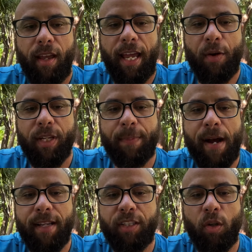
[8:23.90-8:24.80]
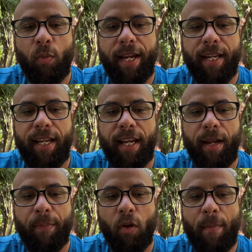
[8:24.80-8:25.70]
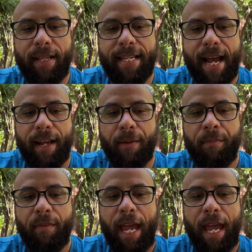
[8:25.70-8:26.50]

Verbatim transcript: In response to a weakening employment data